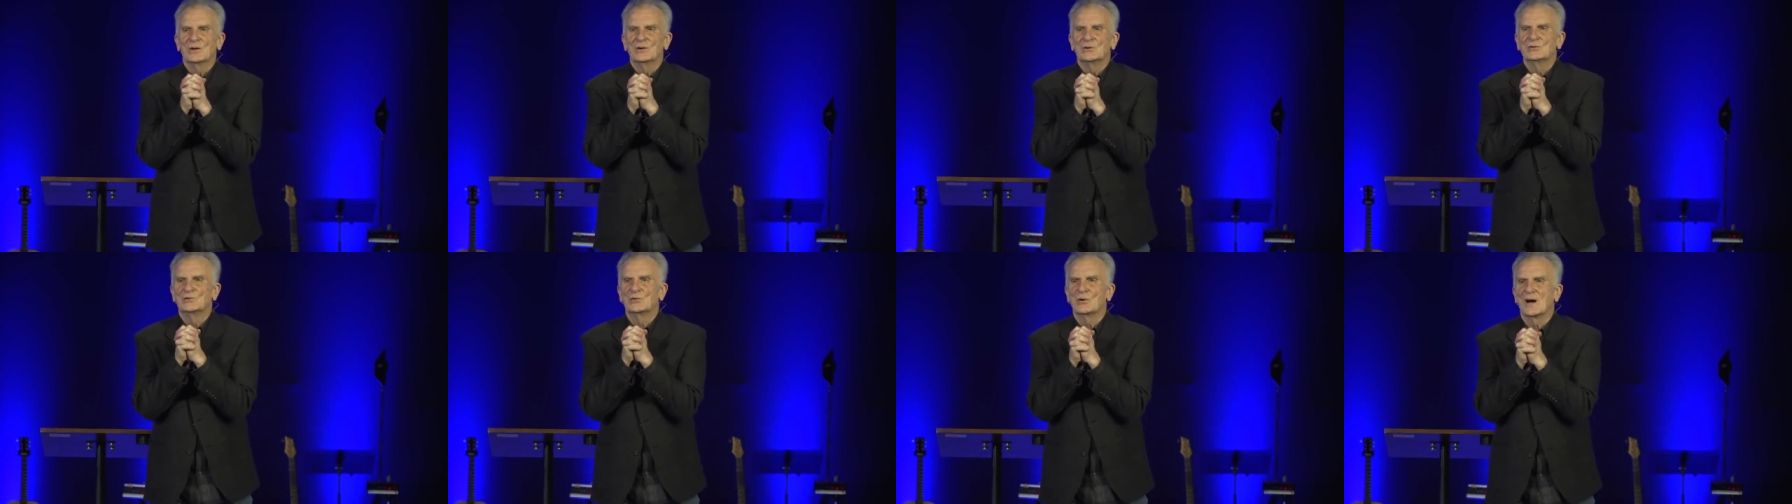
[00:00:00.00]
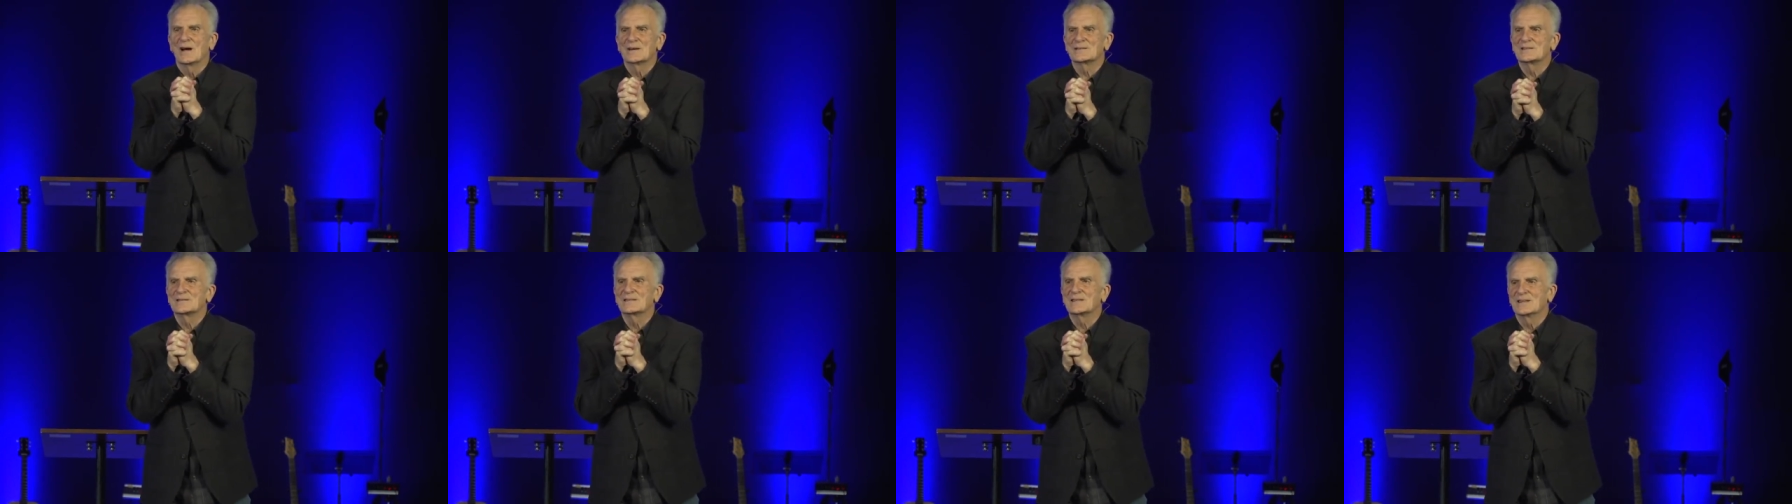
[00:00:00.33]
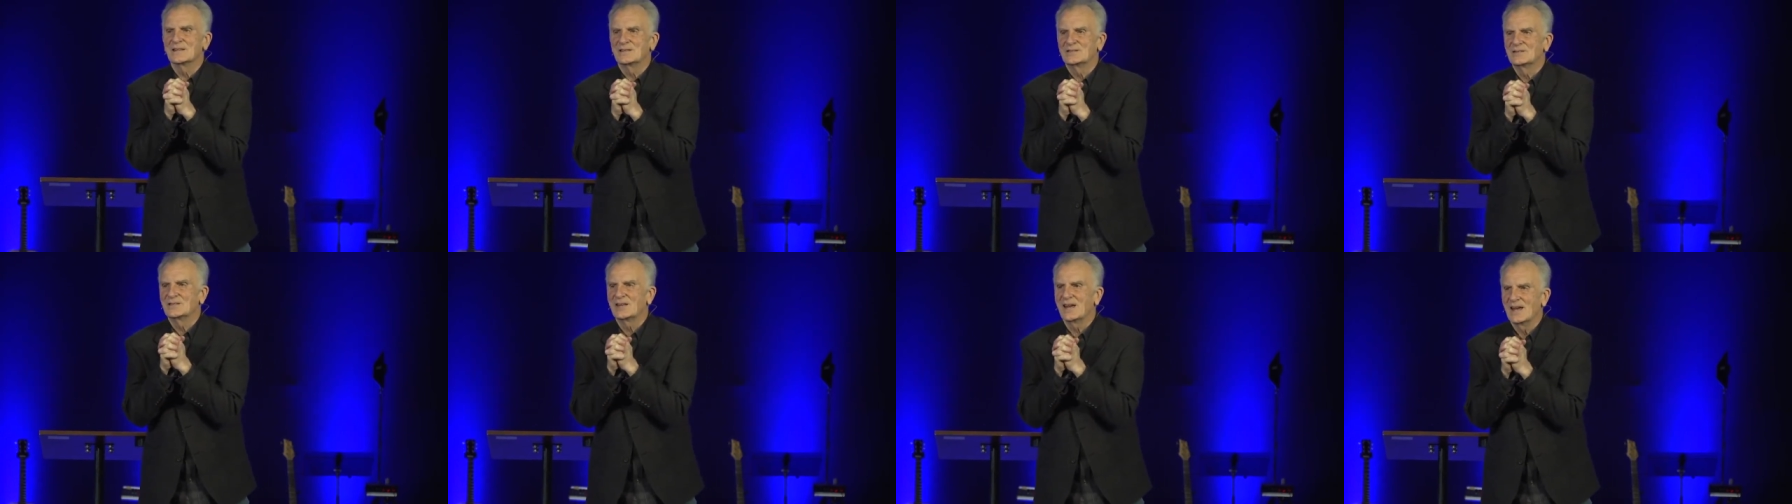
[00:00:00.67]
draws the
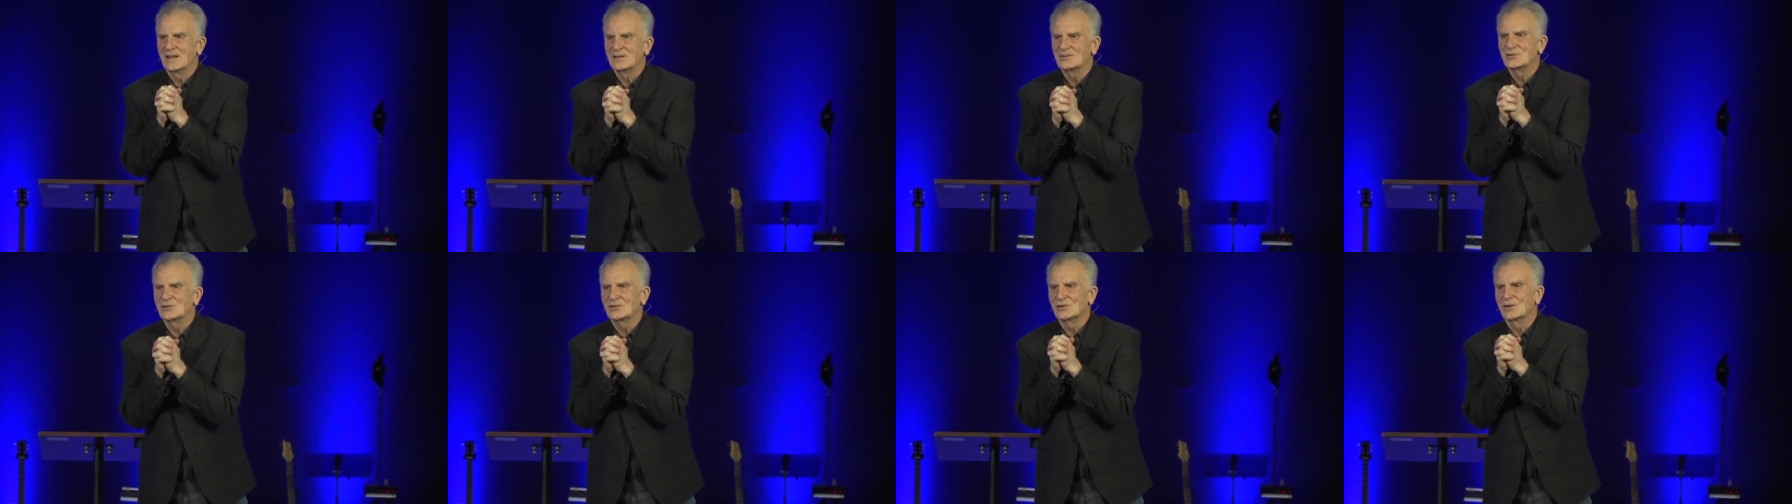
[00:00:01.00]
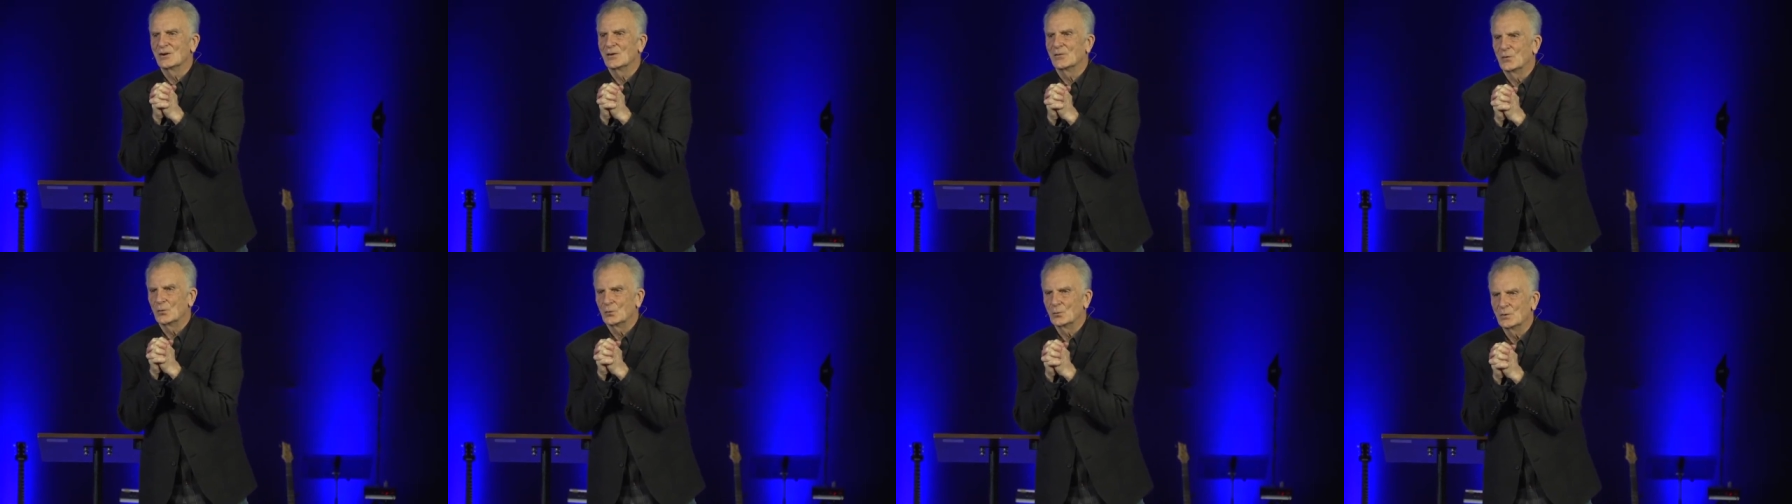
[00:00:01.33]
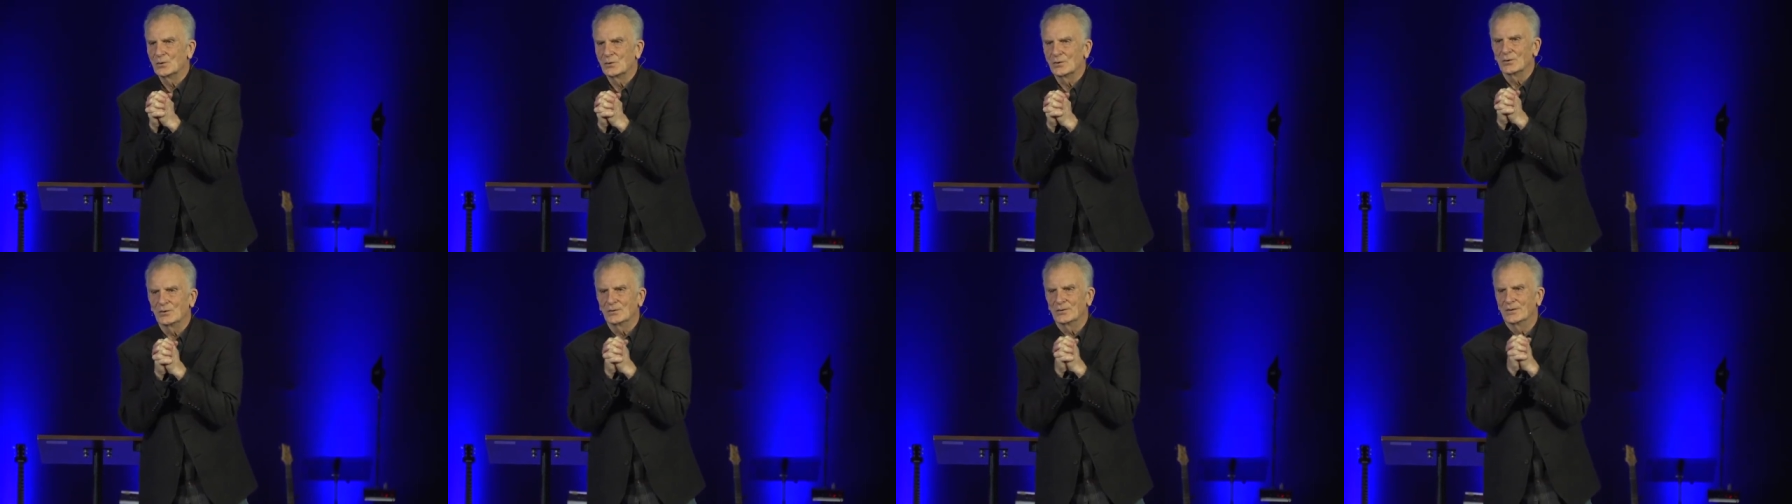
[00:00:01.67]
attention of the
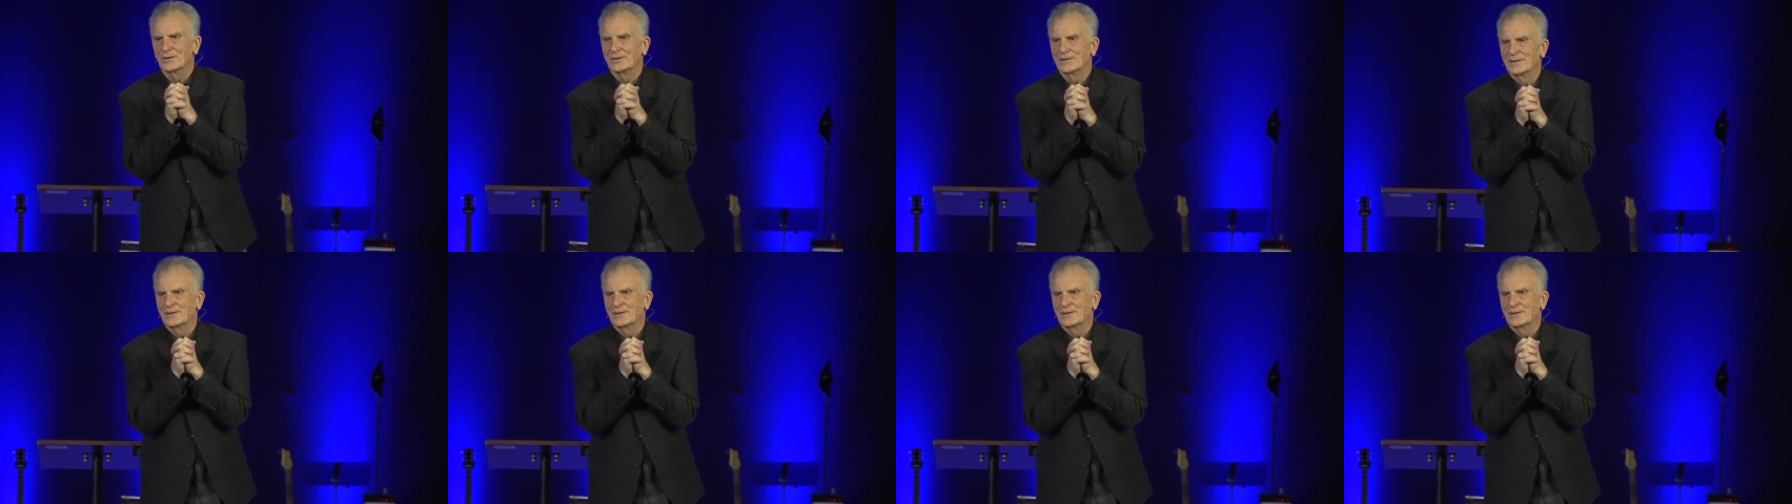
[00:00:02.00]
world.